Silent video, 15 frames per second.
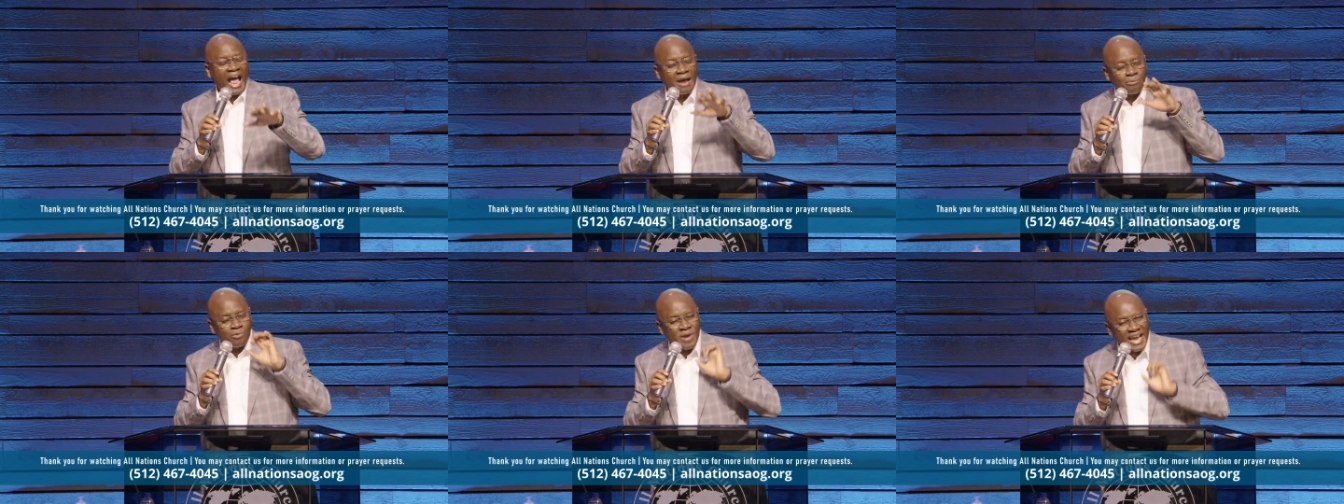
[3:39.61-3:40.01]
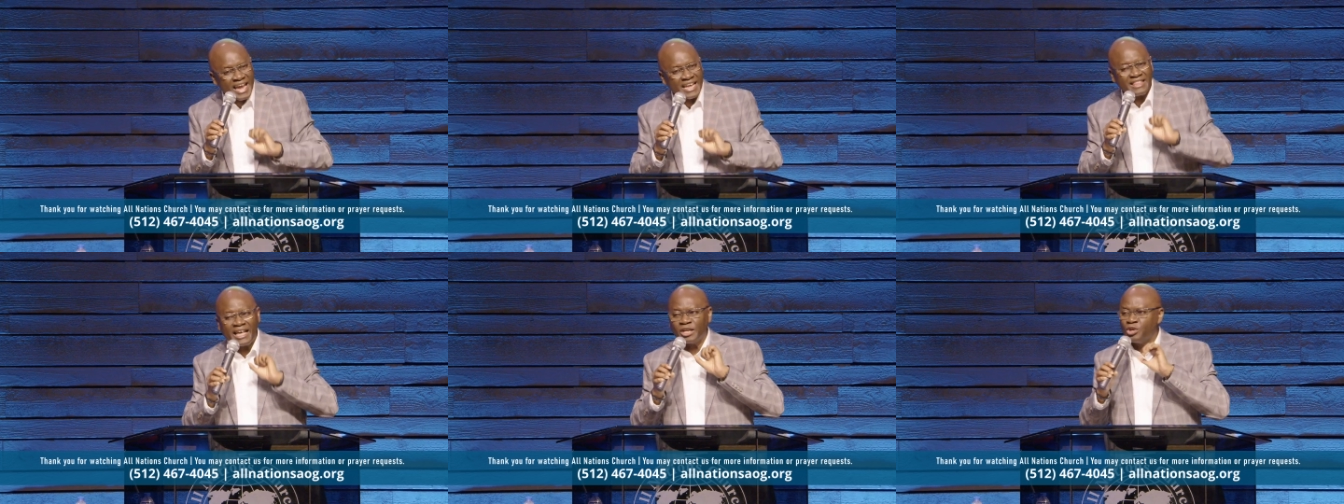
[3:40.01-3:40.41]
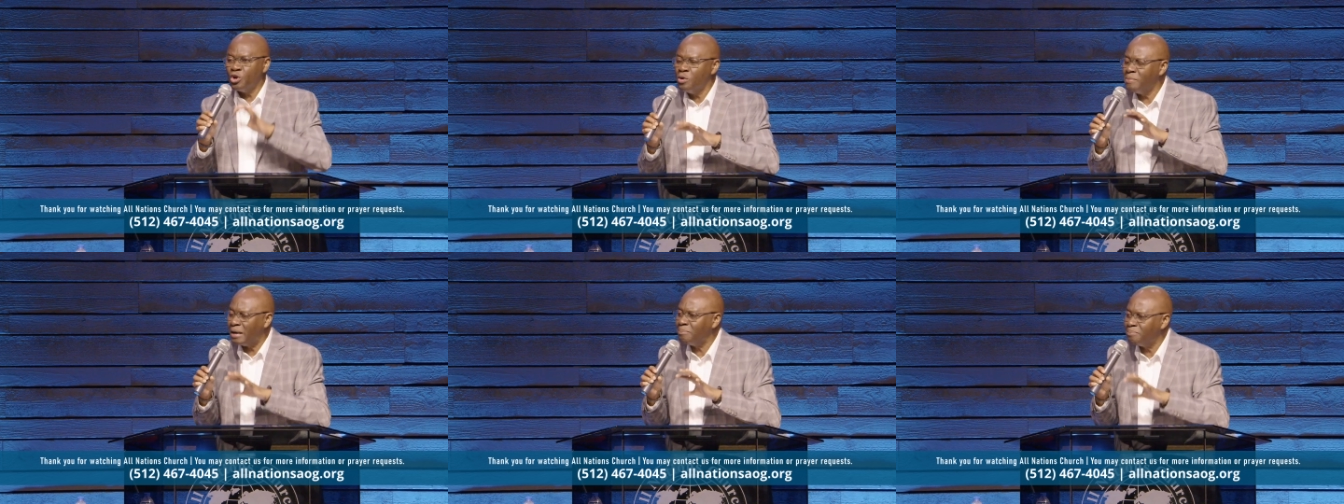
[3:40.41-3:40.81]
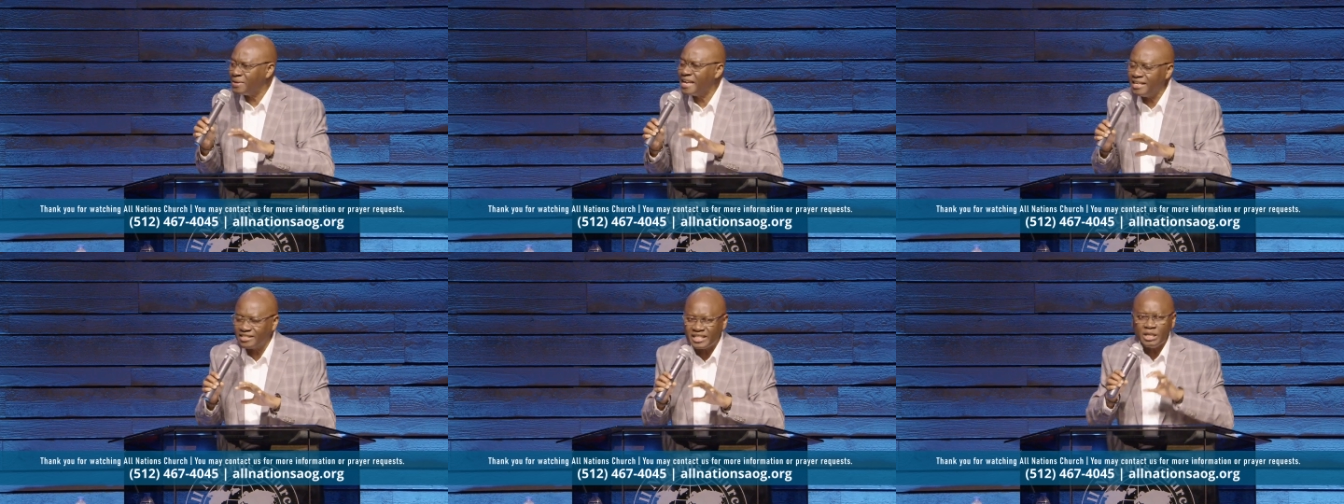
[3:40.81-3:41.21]
and we, the human
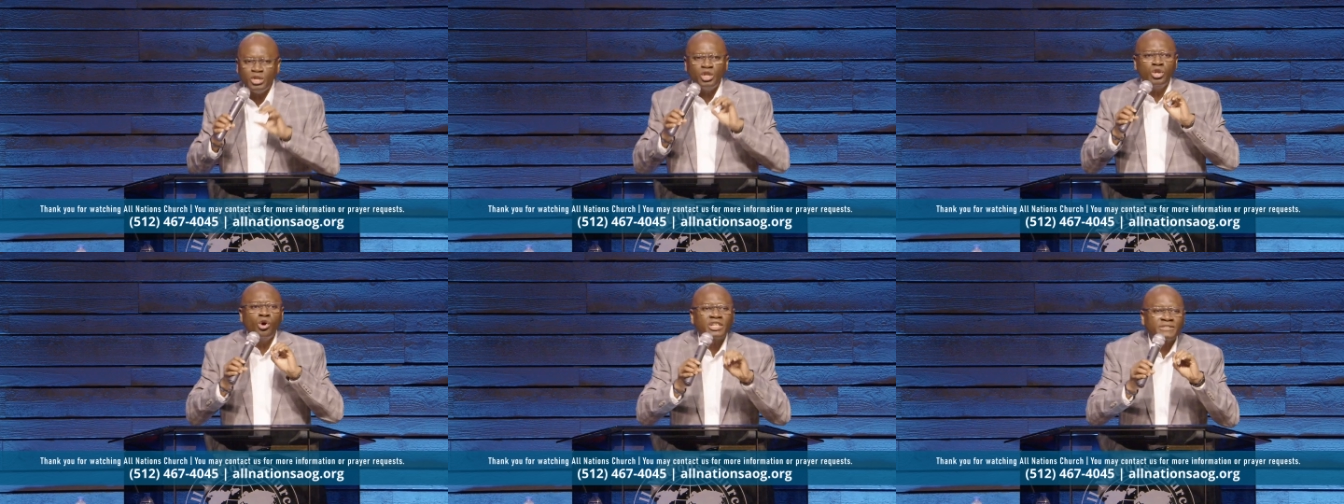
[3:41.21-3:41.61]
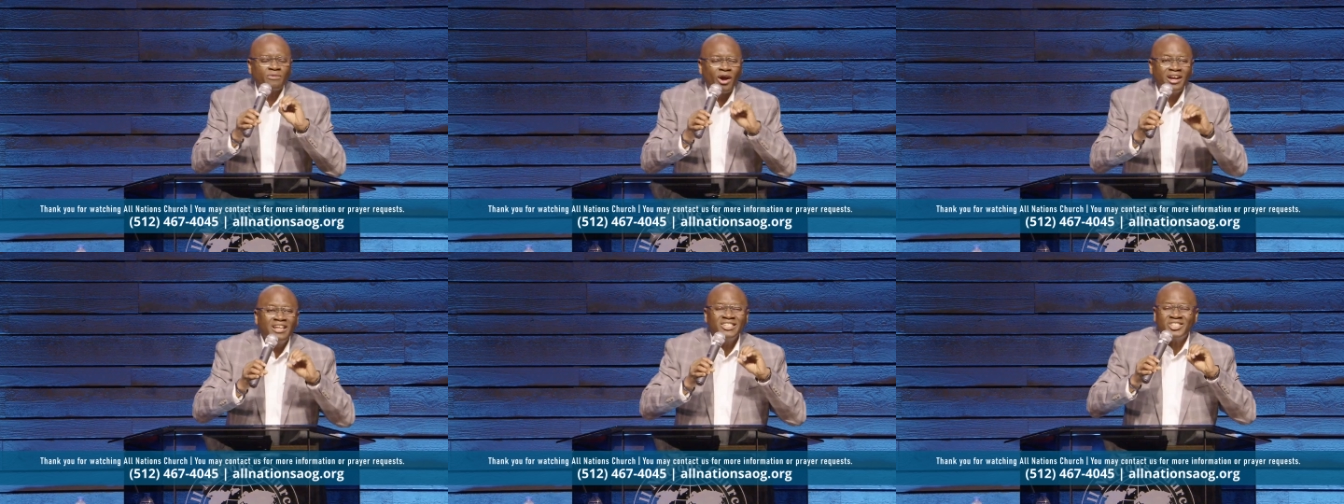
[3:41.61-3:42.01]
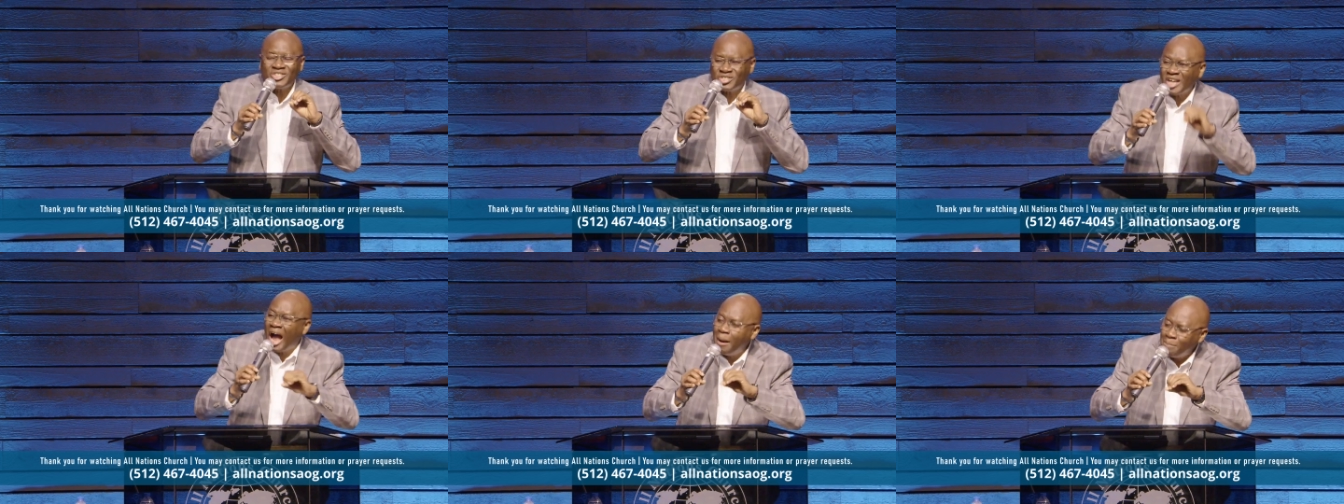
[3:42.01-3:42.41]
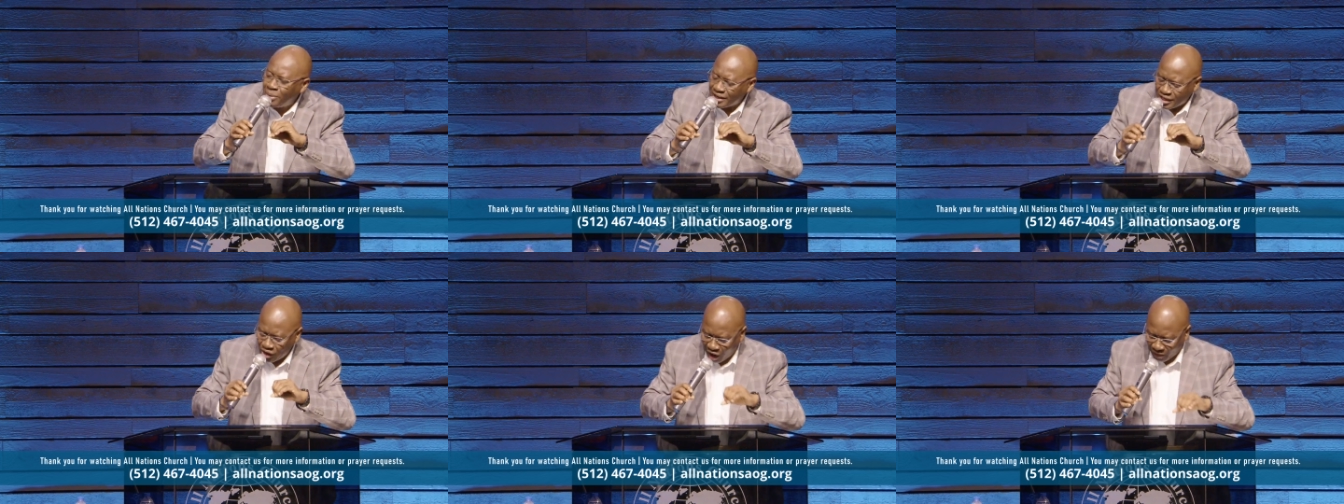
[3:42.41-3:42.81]
beings, he looks for
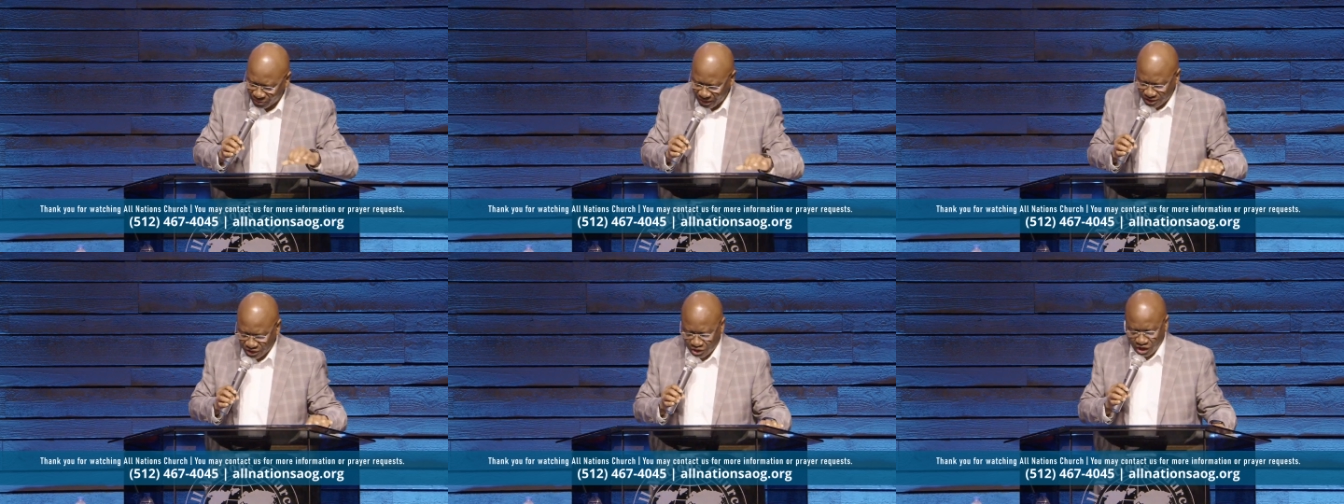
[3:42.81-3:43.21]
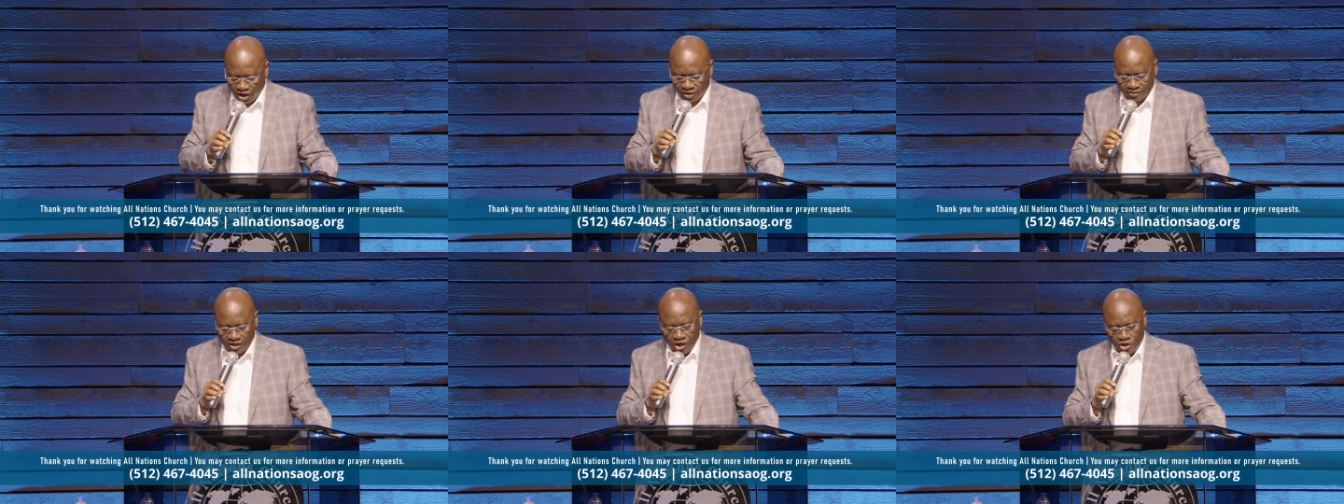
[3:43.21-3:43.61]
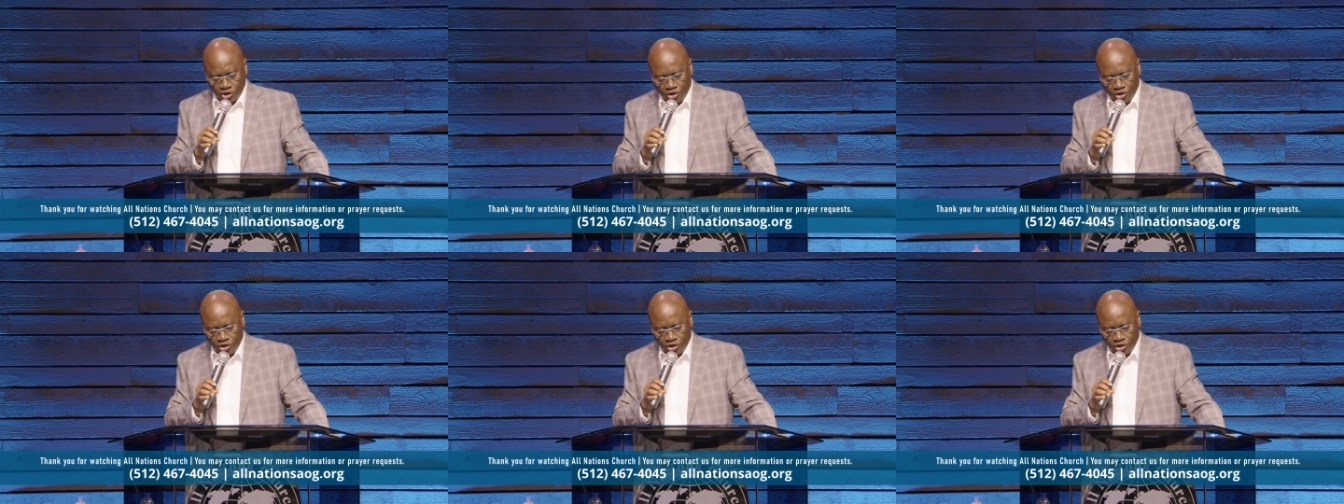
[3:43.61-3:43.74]
somebody on this earth